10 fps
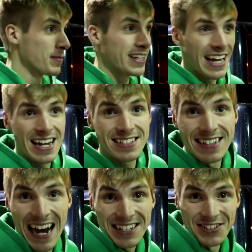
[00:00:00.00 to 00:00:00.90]
up the gas
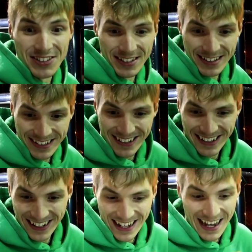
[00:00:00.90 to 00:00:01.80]
nozzle.
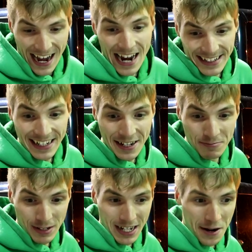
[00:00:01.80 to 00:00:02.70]
I
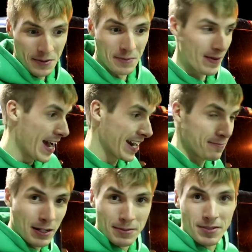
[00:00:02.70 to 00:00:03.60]
did, but then I put it back. I
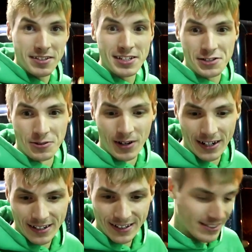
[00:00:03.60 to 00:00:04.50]
picked up the diesel
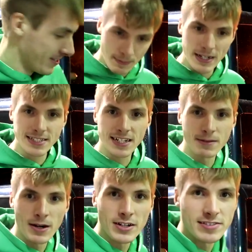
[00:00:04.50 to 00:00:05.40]
one. The best thing
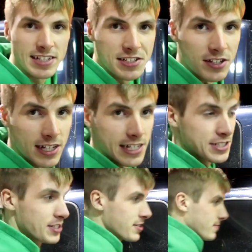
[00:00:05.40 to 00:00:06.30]
about a diesel is